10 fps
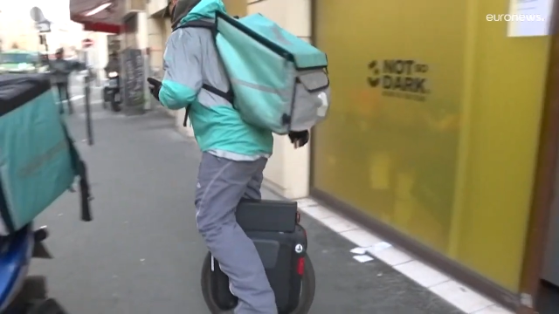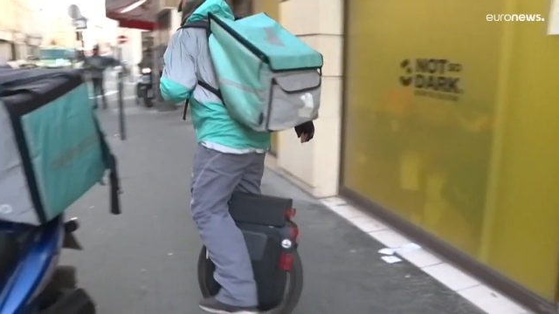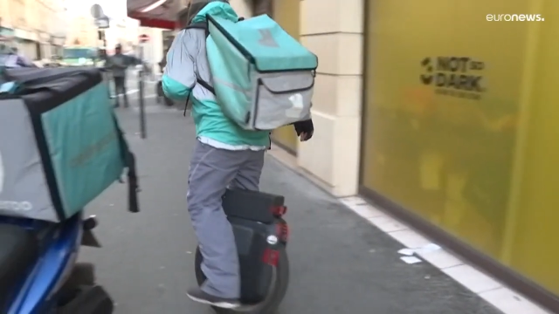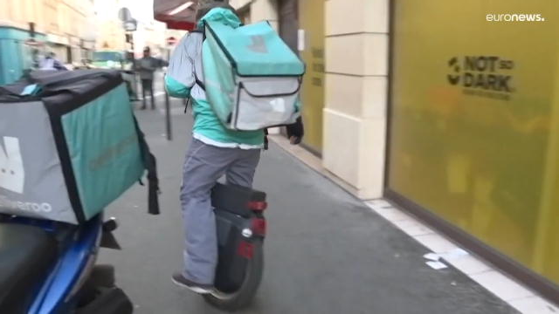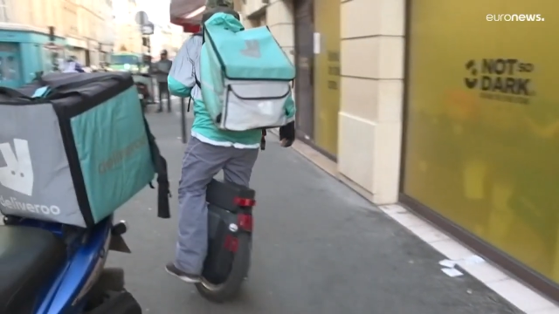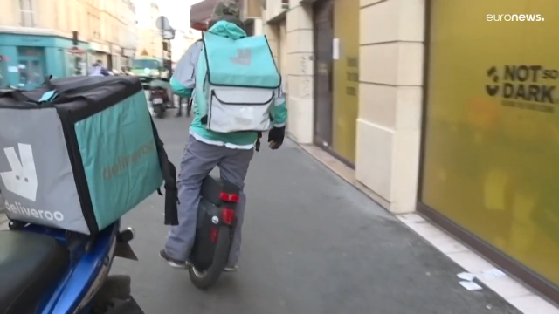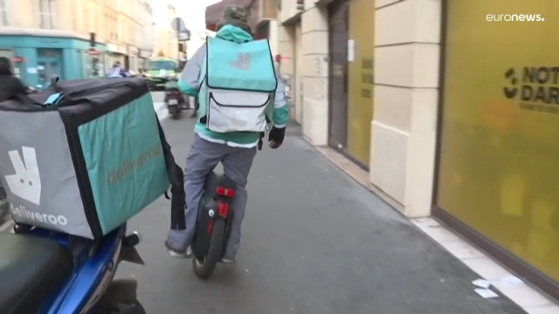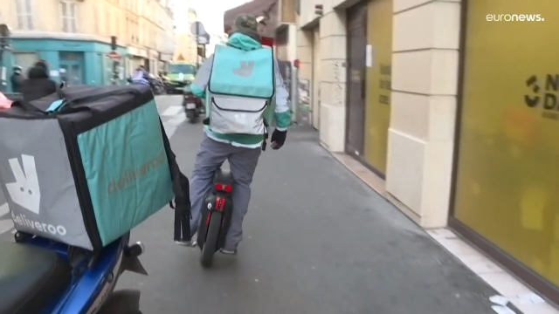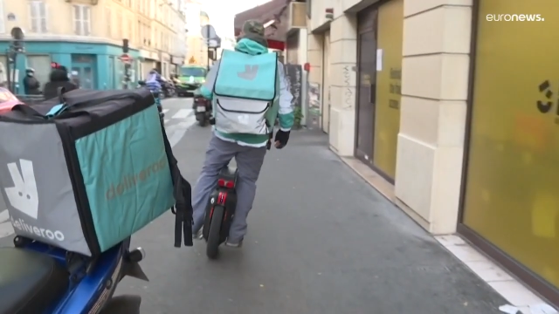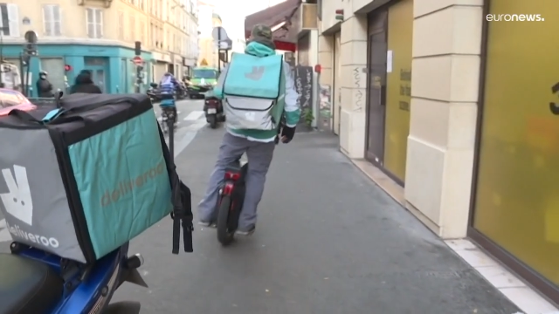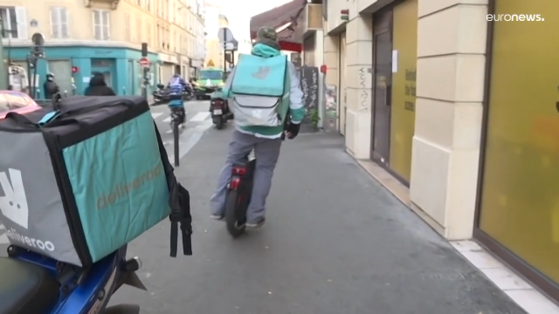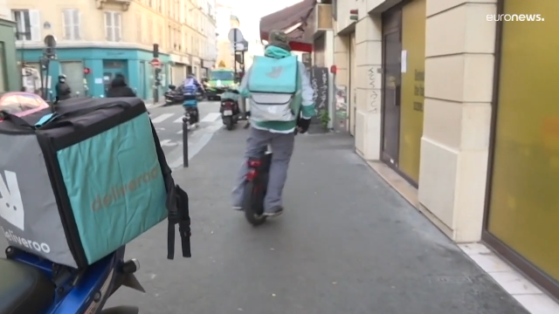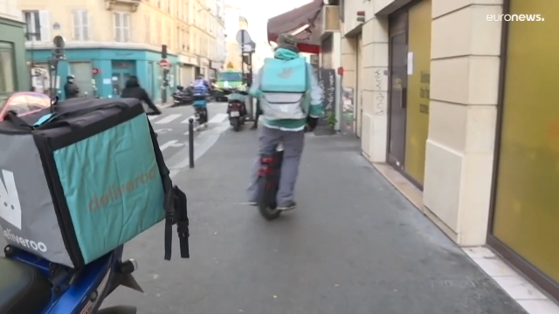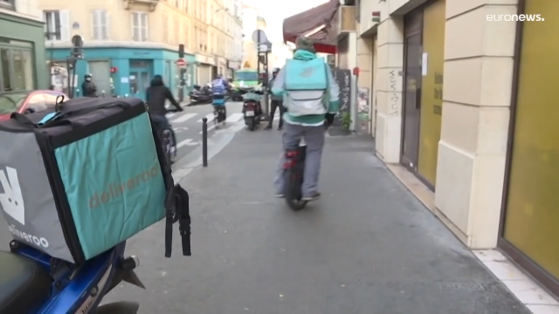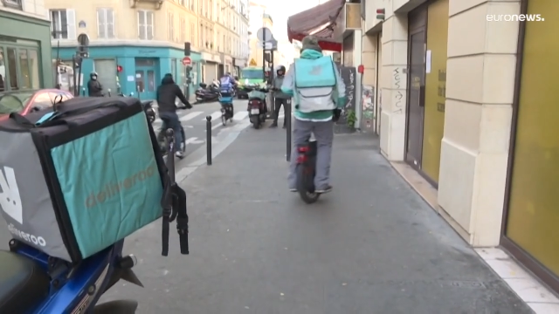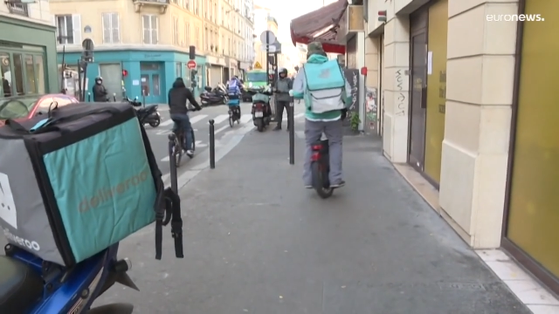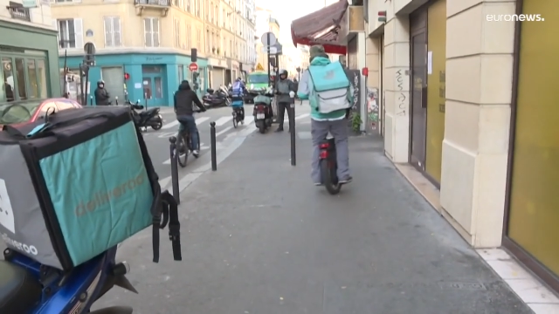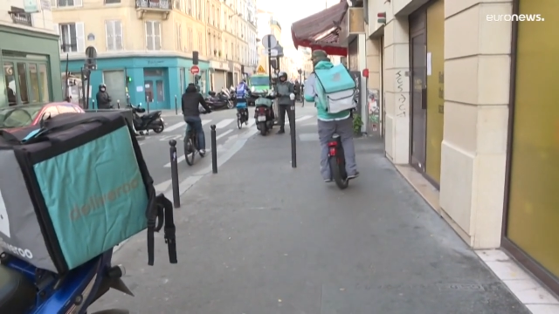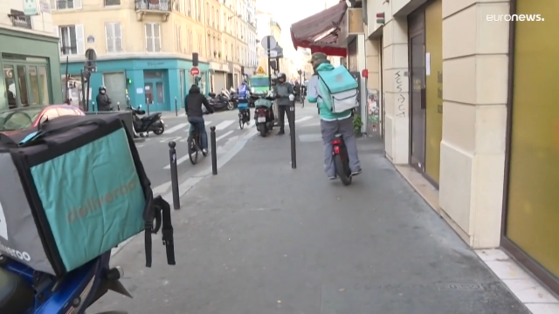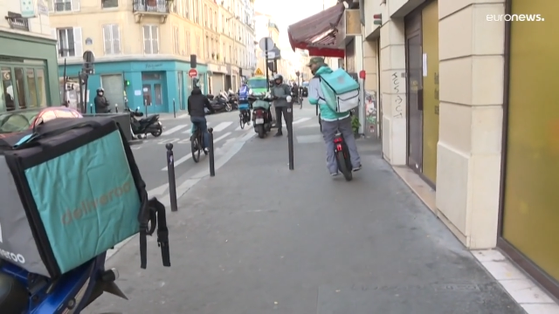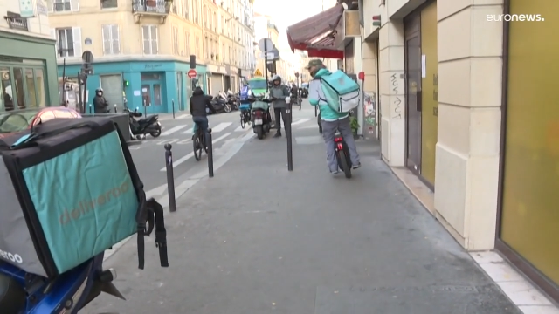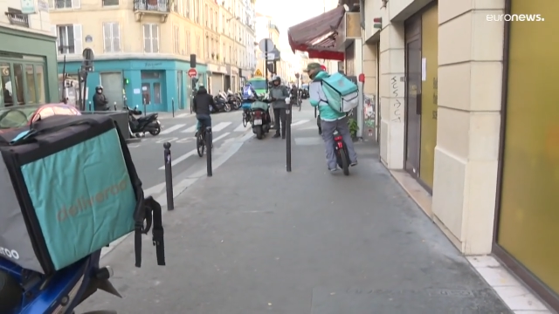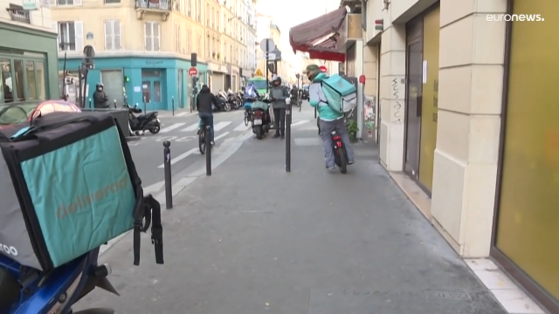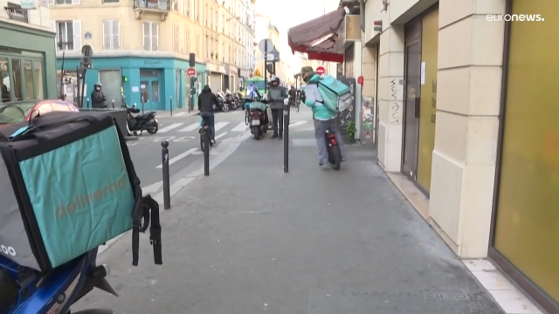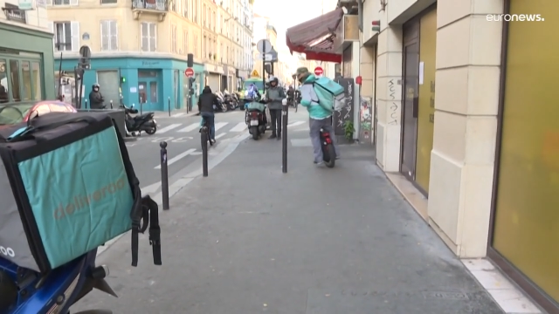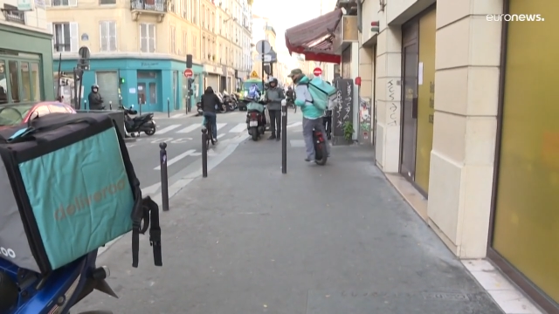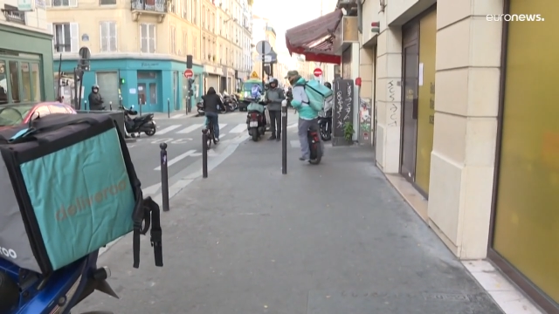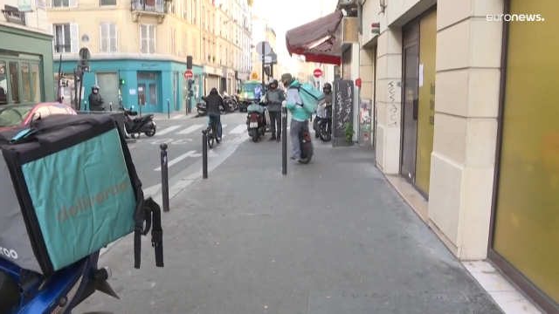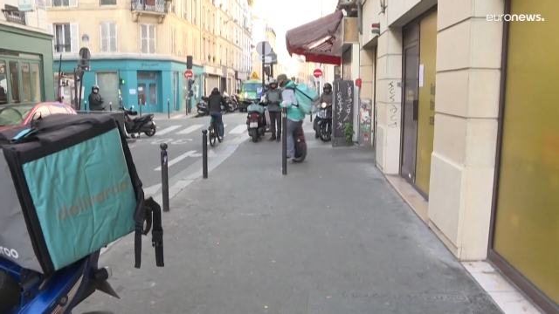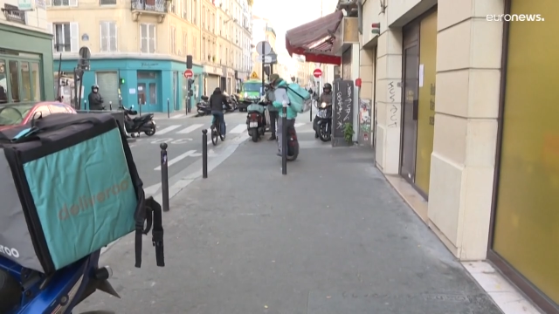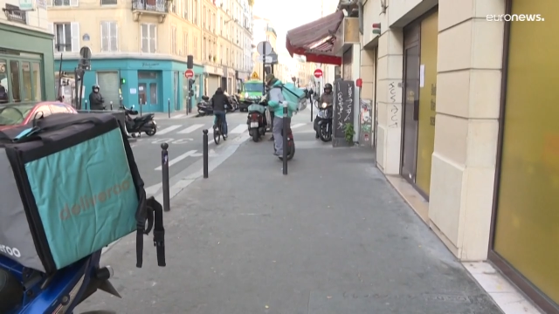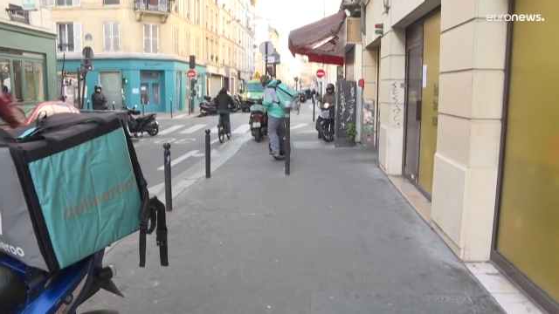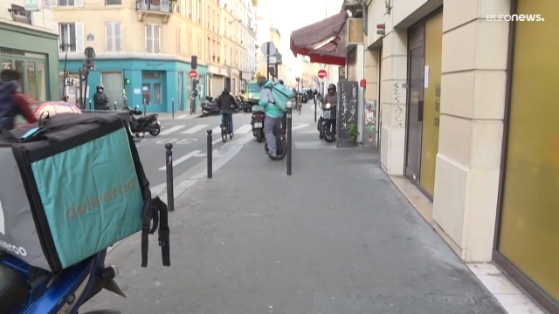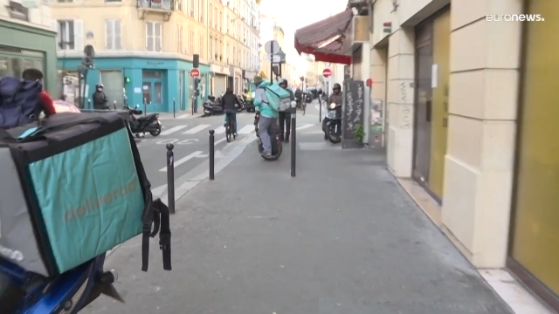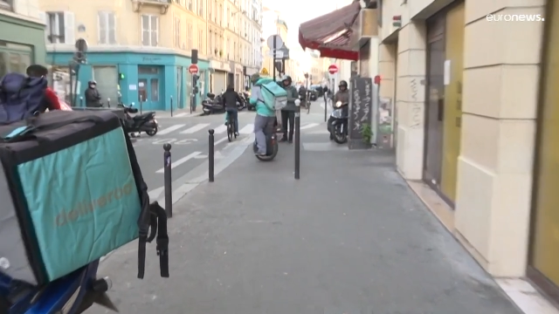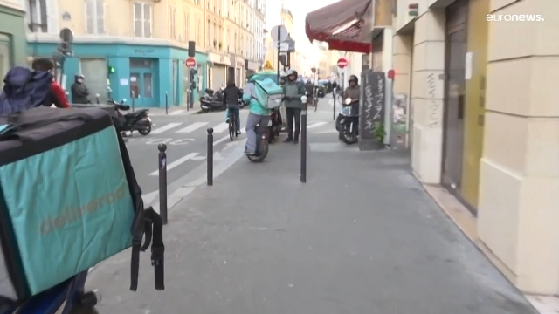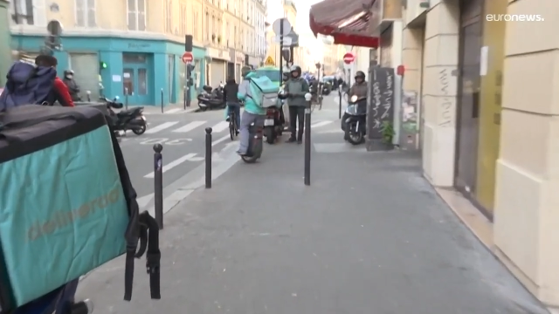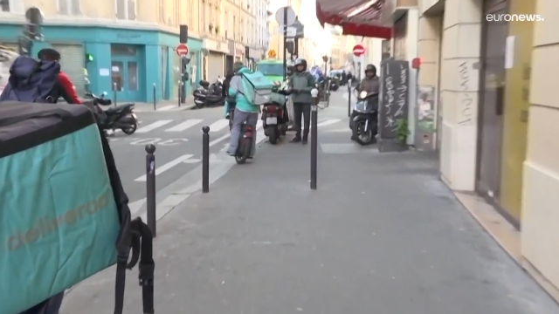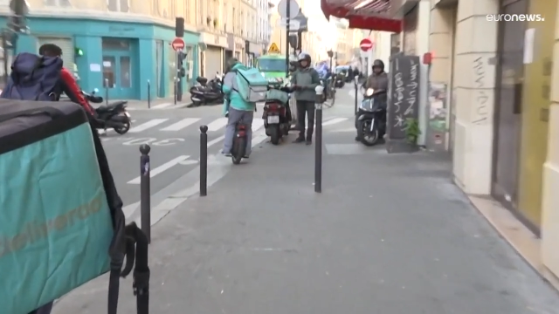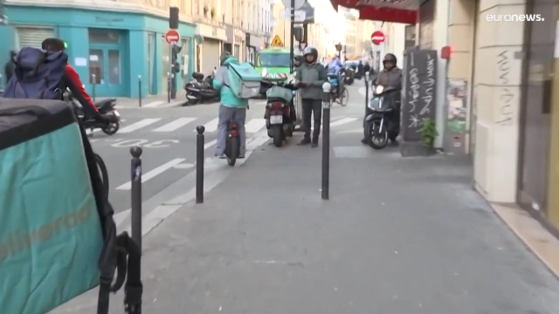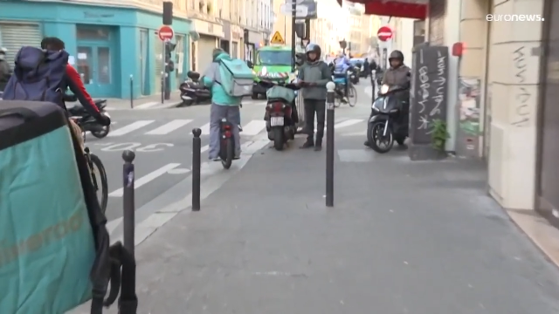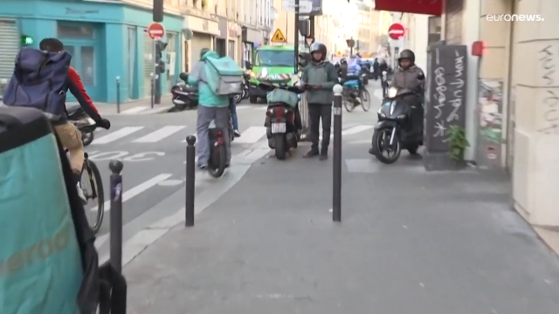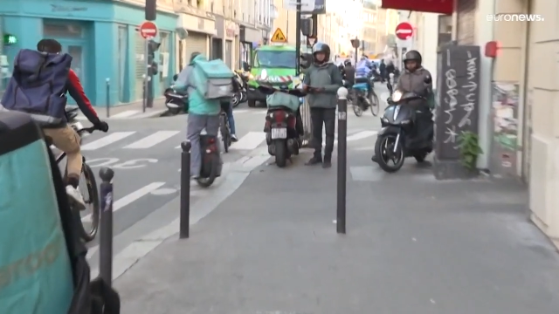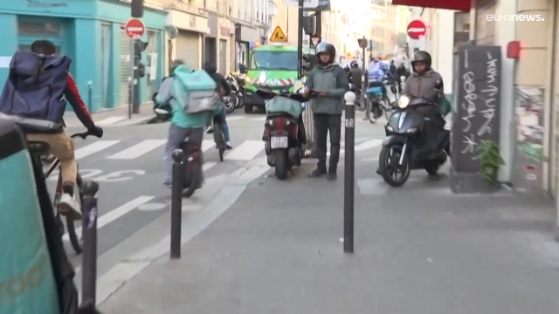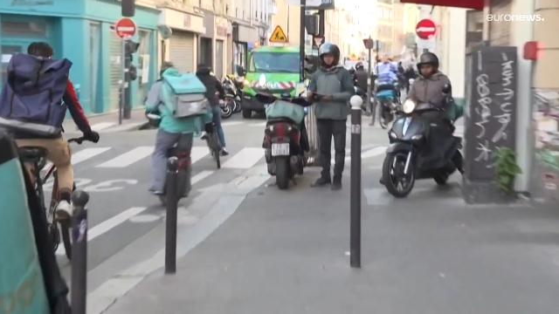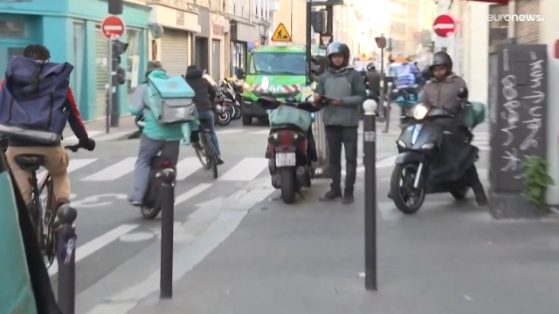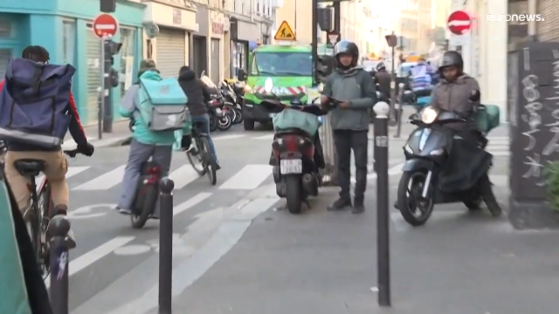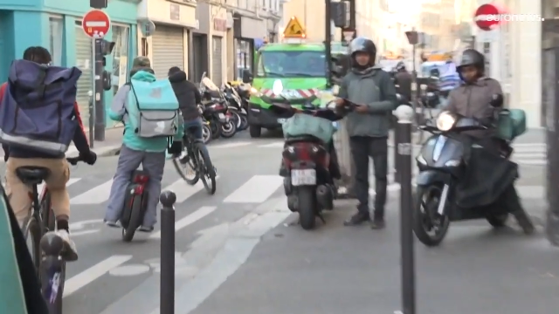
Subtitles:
[unreadable: no face in view]